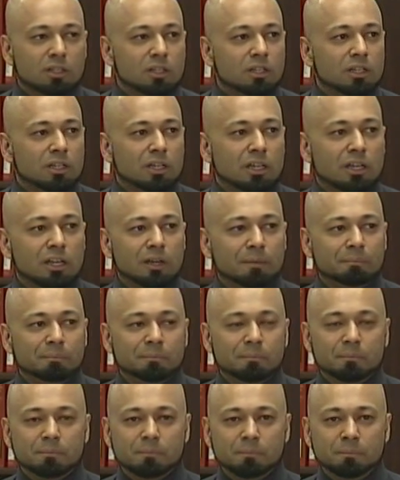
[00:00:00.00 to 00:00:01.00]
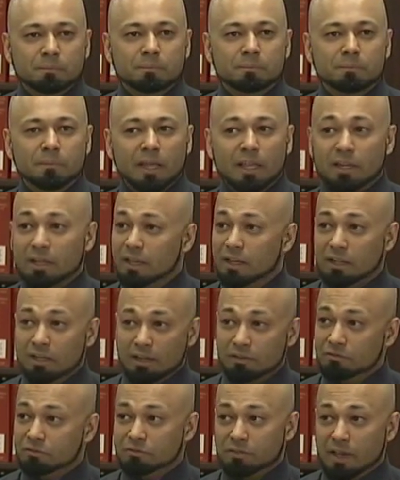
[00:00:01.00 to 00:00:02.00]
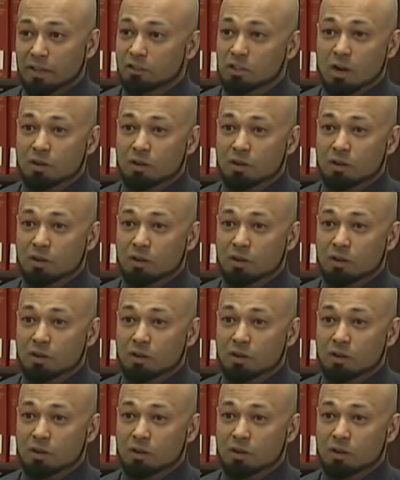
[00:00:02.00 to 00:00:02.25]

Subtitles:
and I've had